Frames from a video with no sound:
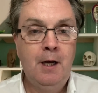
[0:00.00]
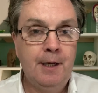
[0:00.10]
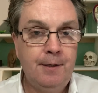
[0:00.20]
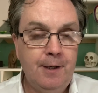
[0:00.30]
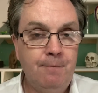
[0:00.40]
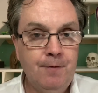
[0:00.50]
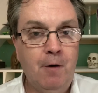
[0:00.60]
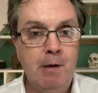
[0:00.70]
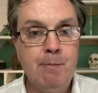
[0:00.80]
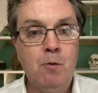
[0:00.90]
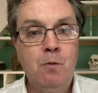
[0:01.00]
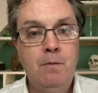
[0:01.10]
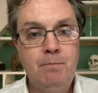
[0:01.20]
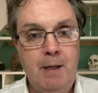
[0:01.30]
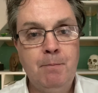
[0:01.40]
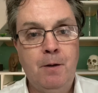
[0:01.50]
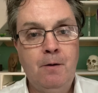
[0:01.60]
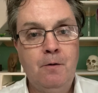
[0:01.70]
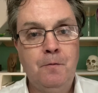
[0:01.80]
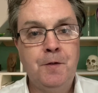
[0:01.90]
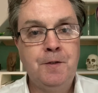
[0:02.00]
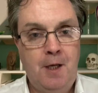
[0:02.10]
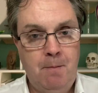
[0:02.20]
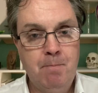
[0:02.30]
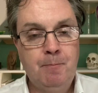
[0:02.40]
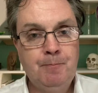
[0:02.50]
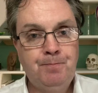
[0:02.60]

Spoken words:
an invaluable member of the team.